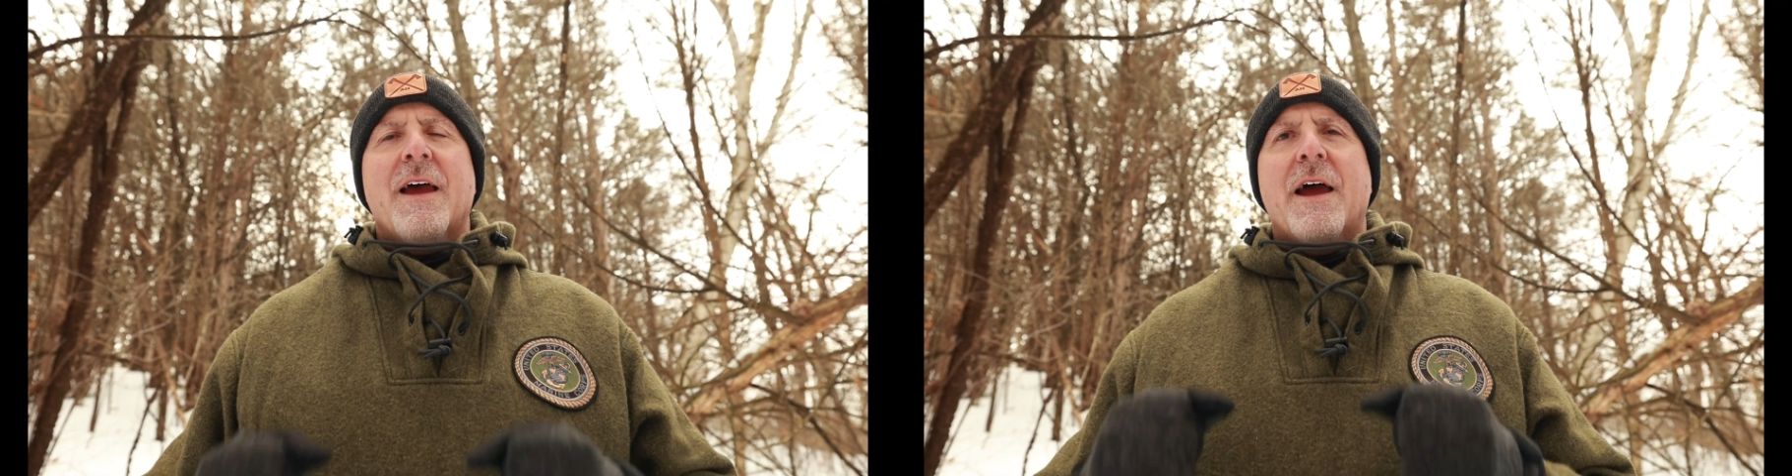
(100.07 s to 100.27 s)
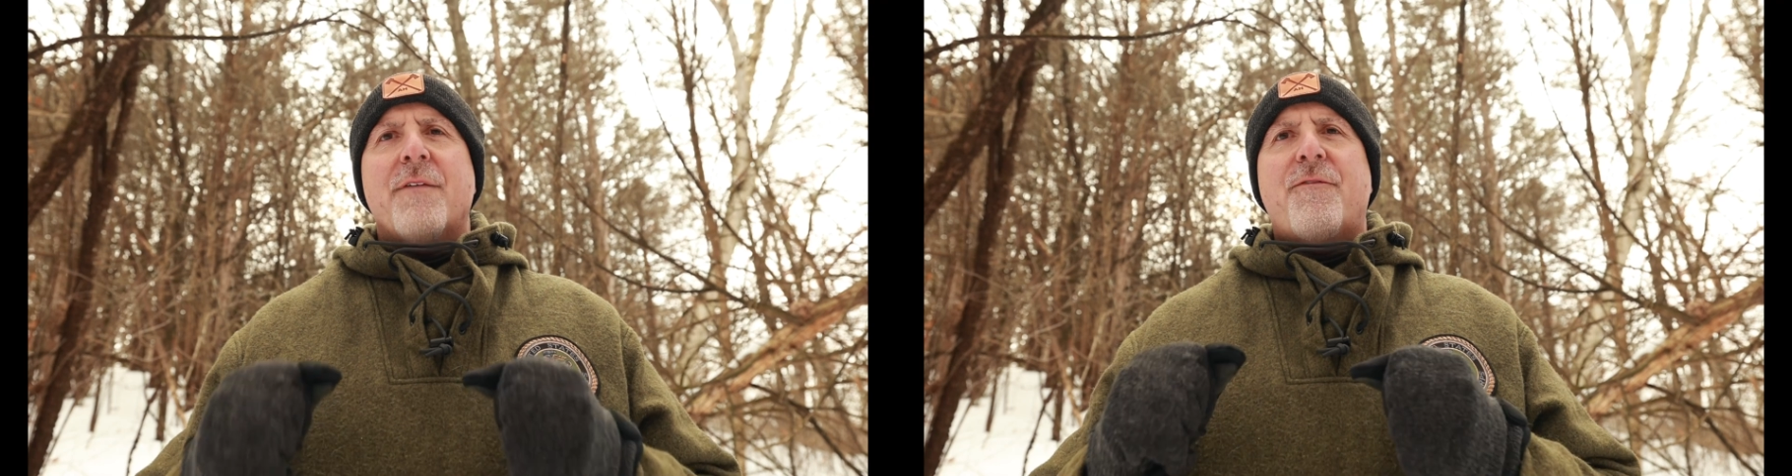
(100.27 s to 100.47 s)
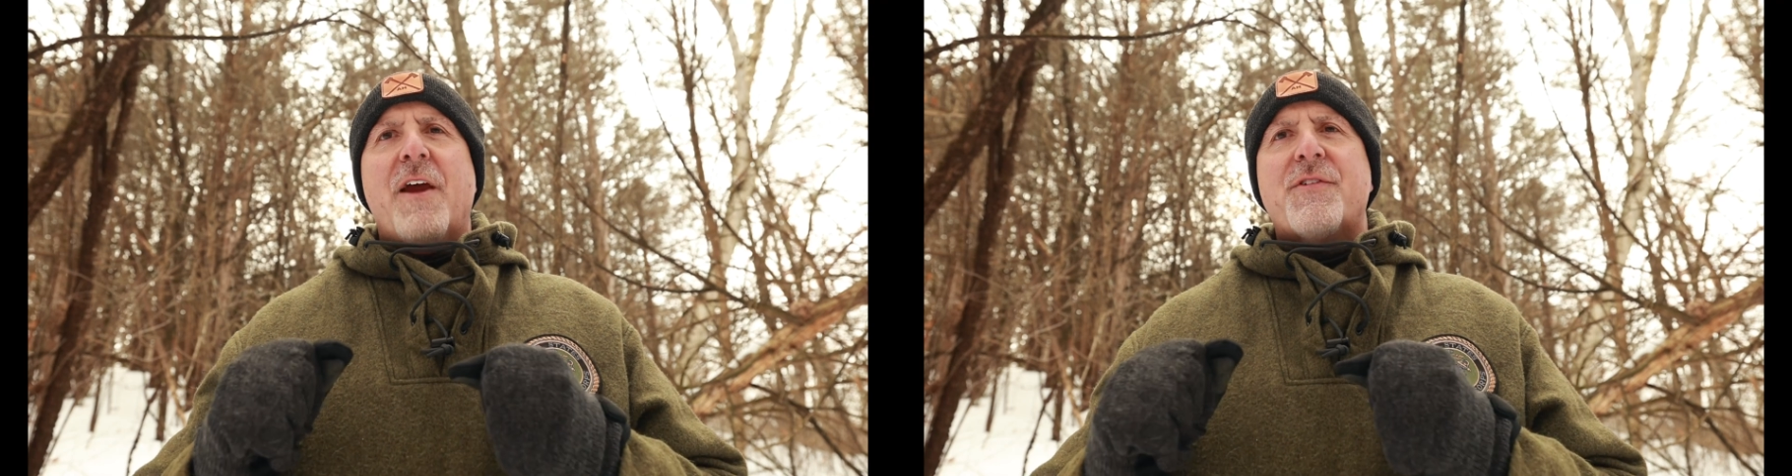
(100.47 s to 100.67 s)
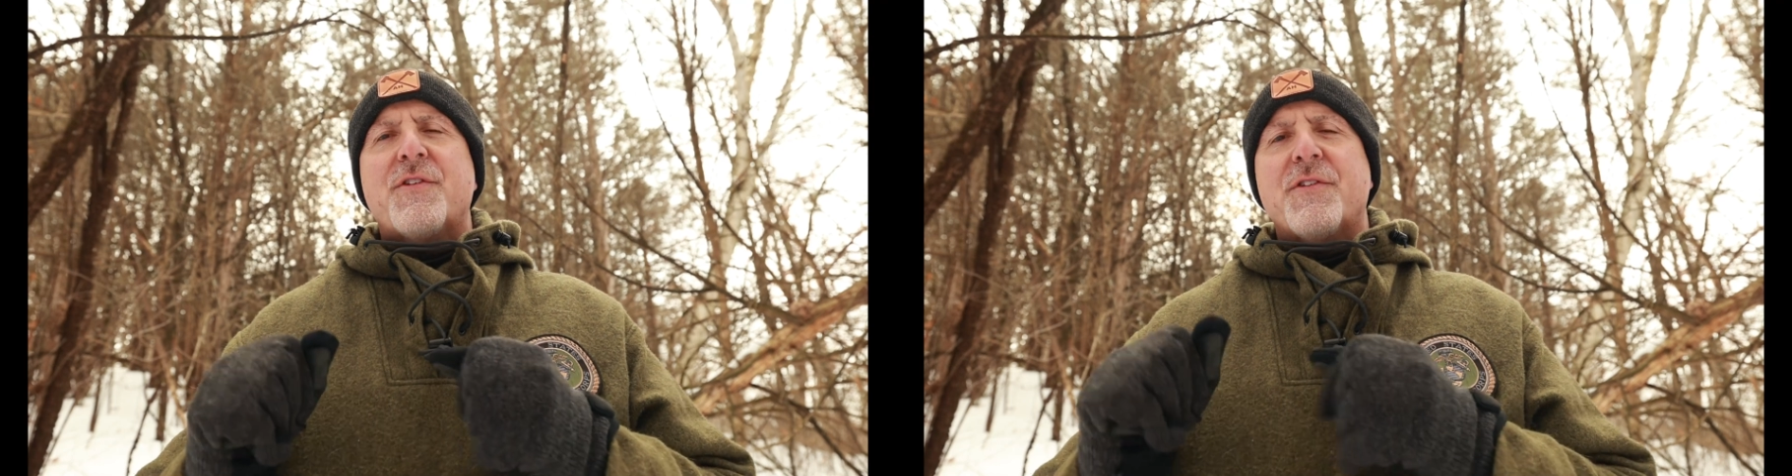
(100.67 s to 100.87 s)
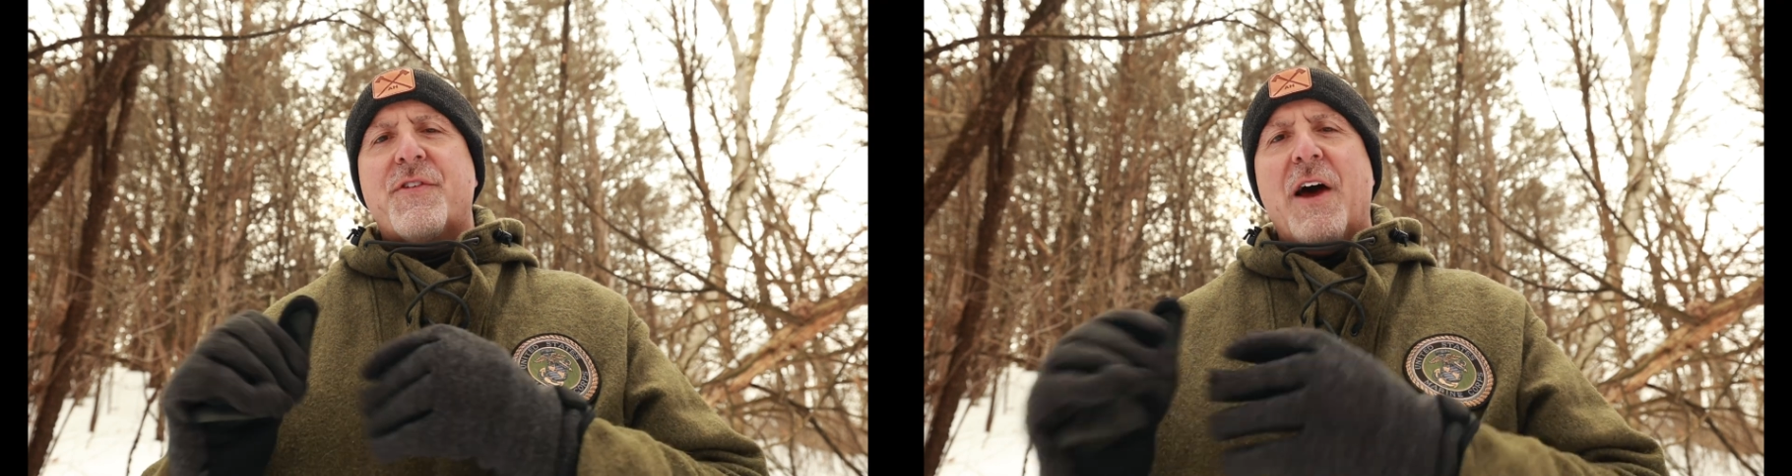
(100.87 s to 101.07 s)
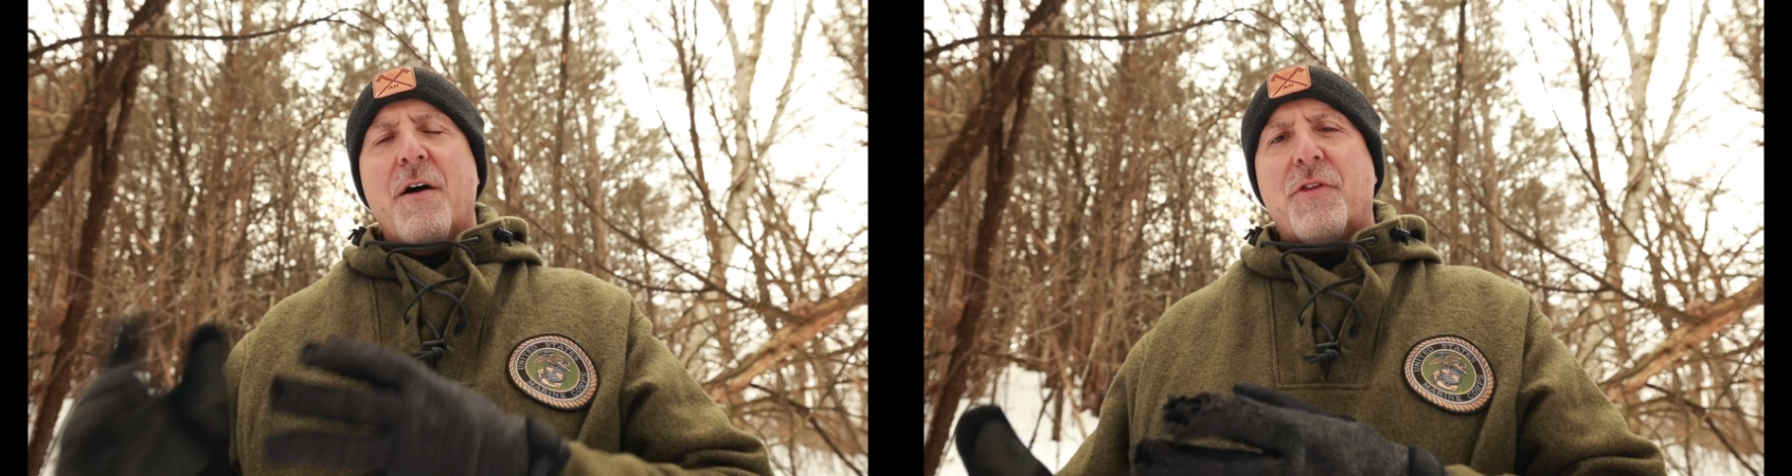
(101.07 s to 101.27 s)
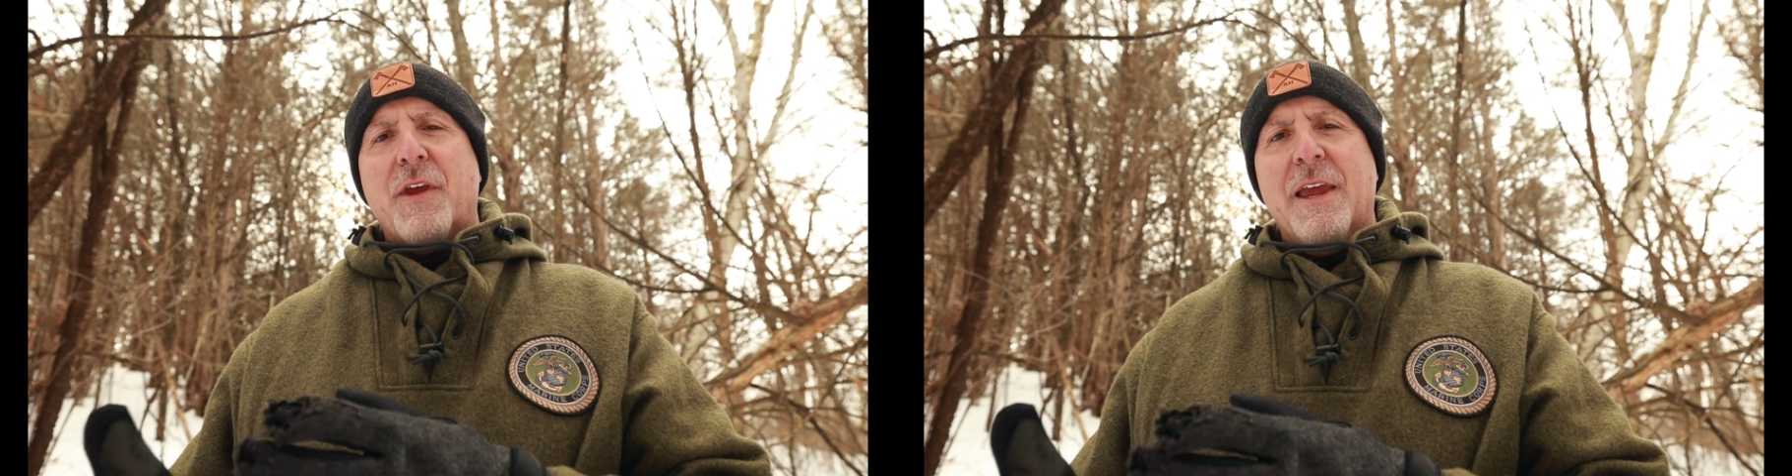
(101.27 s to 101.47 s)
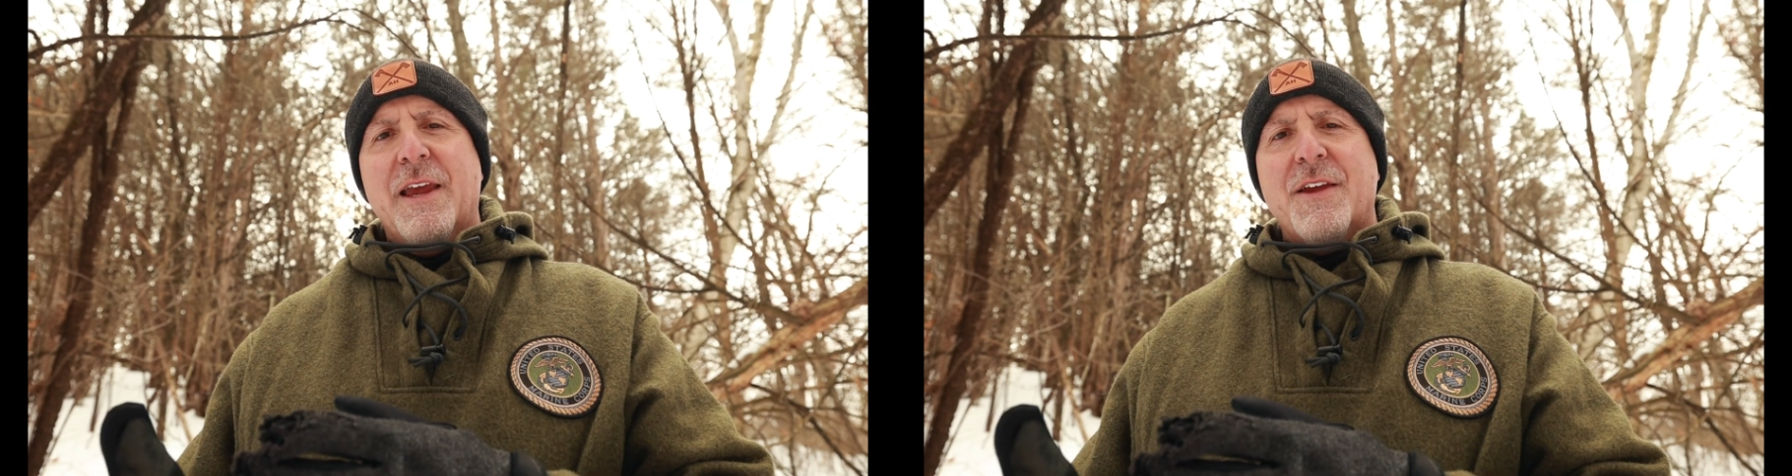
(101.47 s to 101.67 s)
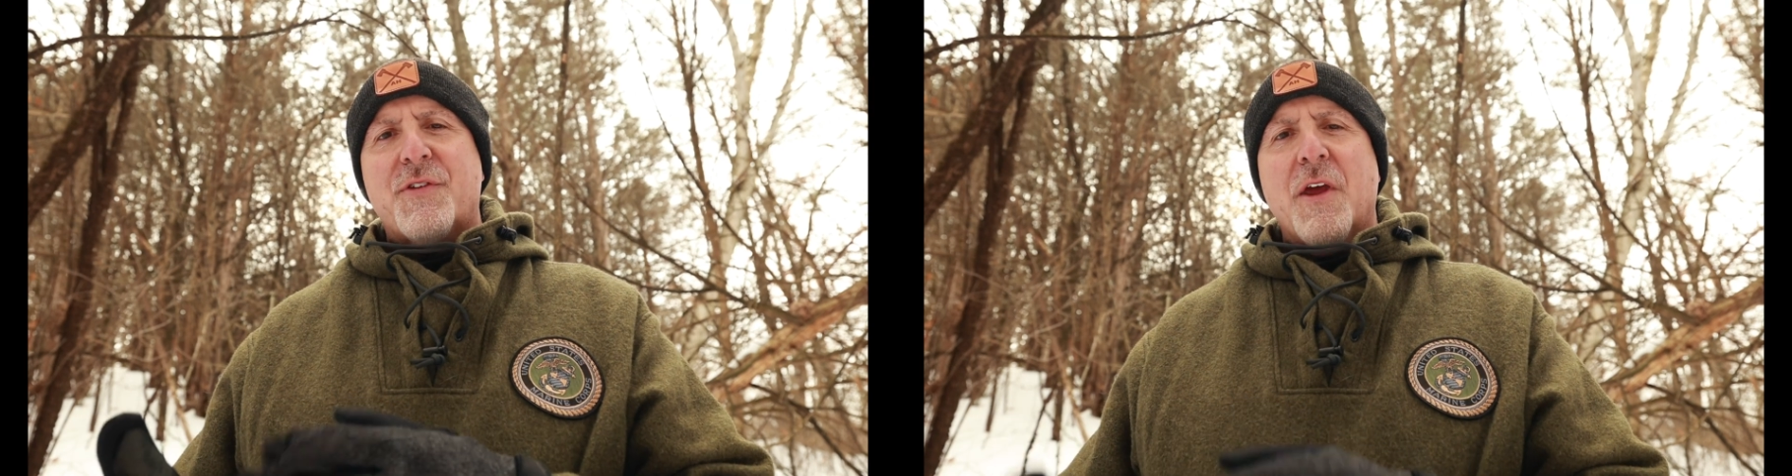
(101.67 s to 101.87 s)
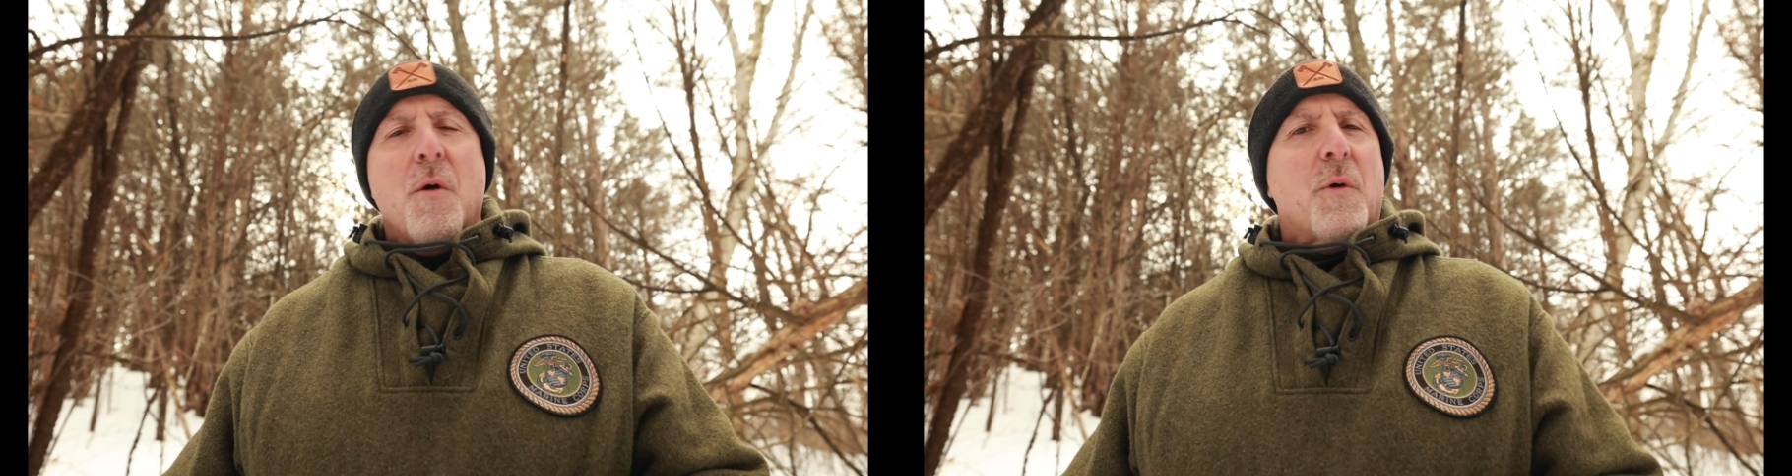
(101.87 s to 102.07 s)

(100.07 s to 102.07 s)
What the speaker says: and facing southeast,